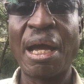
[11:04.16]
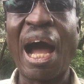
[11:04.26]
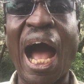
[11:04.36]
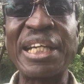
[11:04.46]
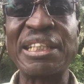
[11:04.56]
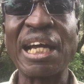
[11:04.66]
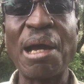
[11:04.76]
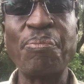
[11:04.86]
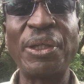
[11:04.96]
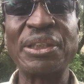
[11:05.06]
And it
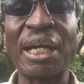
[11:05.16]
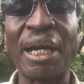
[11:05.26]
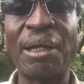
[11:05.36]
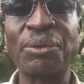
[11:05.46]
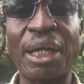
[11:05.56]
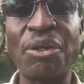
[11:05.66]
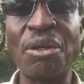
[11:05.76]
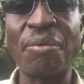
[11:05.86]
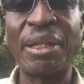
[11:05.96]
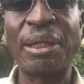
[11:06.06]
happens around, I don't
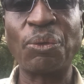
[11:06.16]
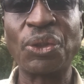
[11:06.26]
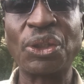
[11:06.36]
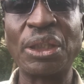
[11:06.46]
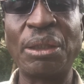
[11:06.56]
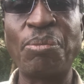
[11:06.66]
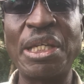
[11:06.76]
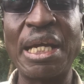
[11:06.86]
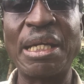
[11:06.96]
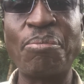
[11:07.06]
know whether it was
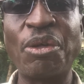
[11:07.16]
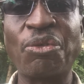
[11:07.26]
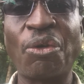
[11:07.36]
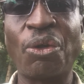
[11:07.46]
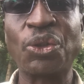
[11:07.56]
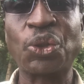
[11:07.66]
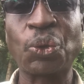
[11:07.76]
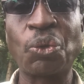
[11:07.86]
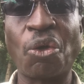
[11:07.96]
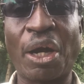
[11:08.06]
immediately before,
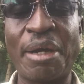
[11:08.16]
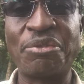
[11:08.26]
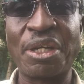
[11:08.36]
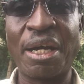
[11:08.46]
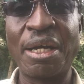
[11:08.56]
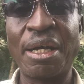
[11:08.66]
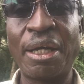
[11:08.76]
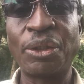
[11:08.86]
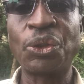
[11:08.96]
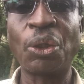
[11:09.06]
soon or after
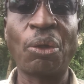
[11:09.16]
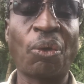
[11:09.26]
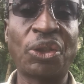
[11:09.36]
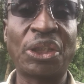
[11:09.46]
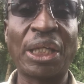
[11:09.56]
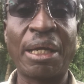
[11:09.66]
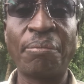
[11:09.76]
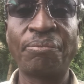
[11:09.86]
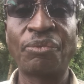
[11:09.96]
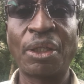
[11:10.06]
Julie Watt's time,
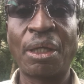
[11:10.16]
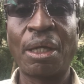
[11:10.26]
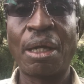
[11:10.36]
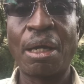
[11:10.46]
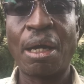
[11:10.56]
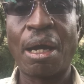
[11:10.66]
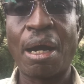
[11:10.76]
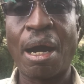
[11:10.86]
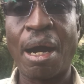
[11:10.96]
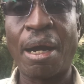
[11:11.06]

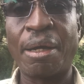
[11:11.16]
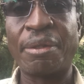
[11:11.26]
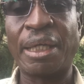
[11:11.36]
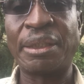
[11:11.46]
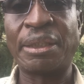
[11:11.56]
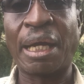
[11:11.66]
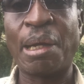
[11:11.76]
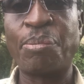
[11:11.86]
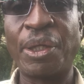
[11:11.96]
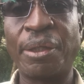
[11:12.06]
that it
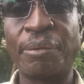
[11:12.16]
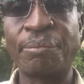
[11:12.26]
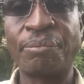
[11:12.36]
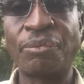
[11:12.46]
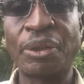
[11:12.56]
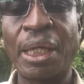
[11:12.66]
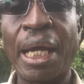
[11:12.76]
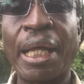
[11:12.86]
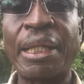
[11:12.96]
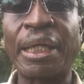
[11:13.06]
happened.
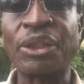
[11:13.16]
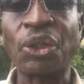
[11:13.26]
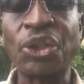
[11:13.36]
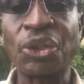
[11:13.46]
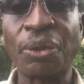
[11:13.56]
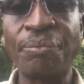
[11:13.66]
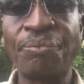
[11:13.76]
There is also